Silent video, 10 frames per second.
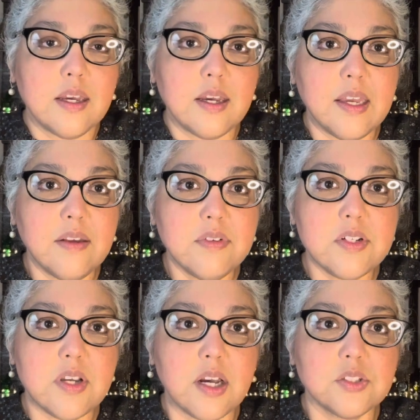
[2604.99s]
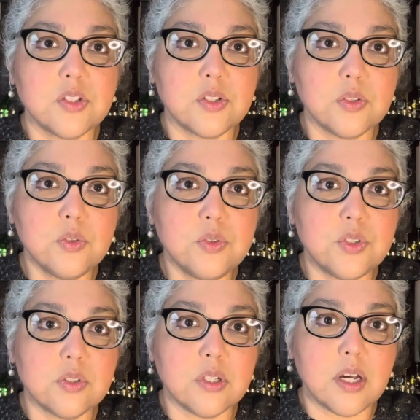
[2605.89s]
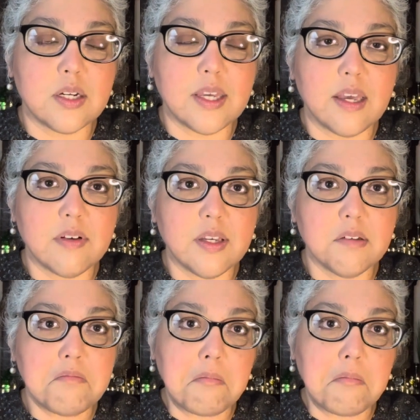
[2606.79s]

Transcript: I haven't talked too, too long, have I?